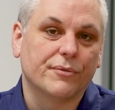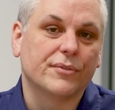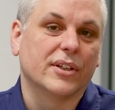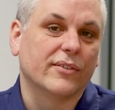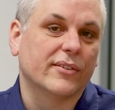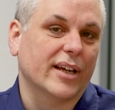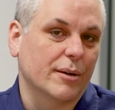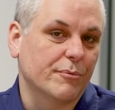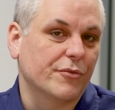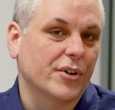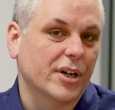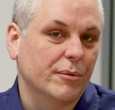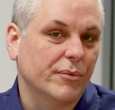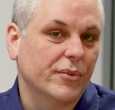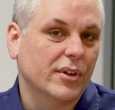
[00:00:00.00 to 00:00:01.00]
these time
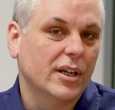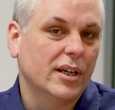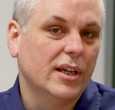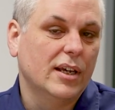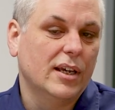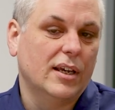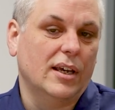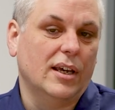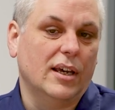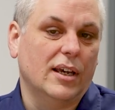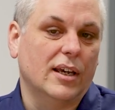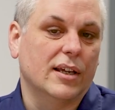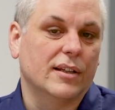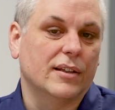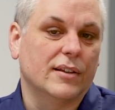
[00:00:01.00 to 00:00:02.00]
frames.
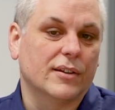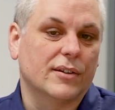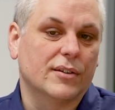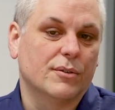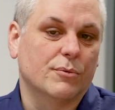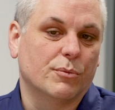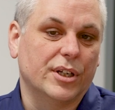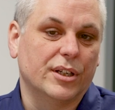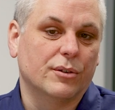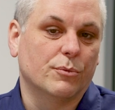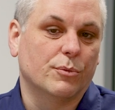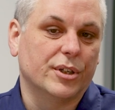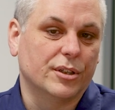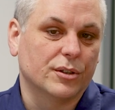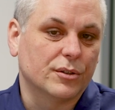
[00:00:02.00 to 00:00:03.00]
And when
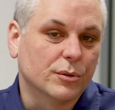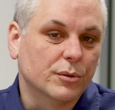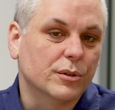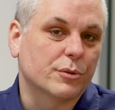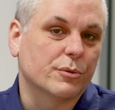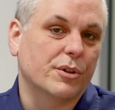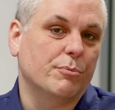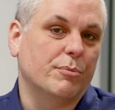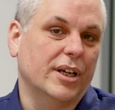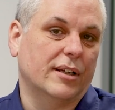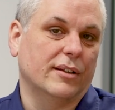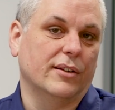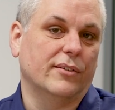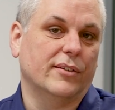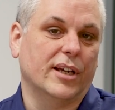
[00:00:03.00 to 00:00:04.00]
you do not
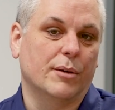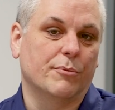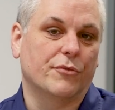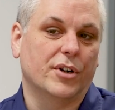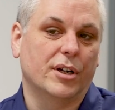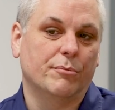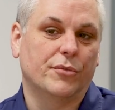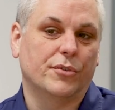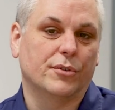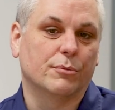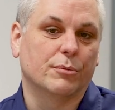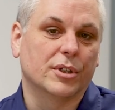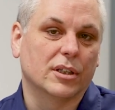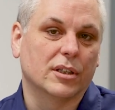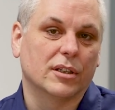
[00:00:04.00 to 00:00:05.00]
respect these time frames,
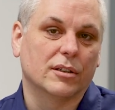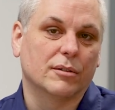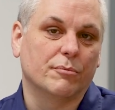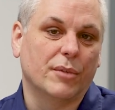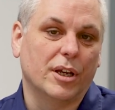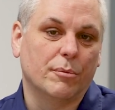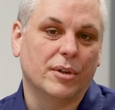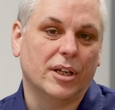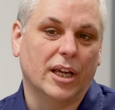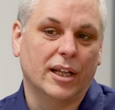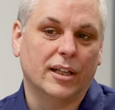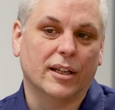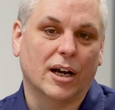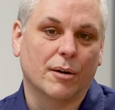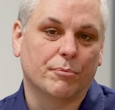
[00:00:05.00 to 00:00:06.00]
you will maybe
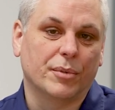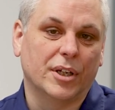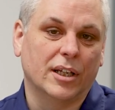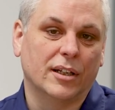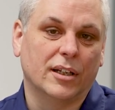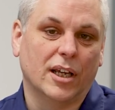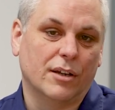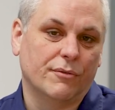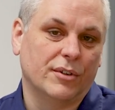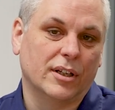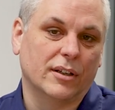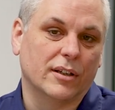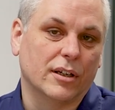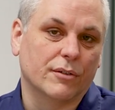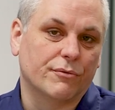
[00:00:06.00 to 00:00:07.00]
end up in
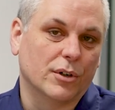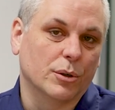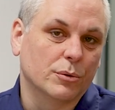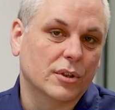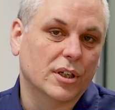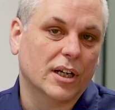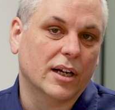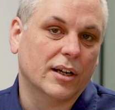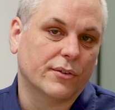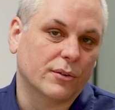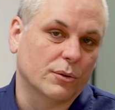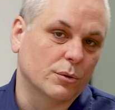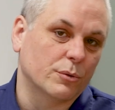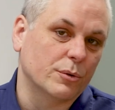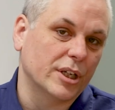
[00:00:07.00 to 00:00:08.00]
having the float
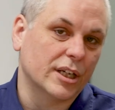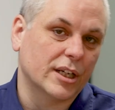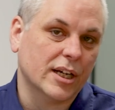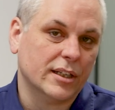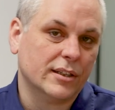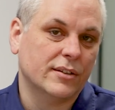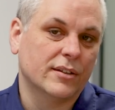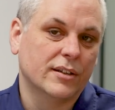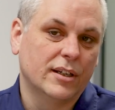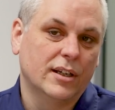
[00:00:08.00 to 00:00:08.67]
glass already cut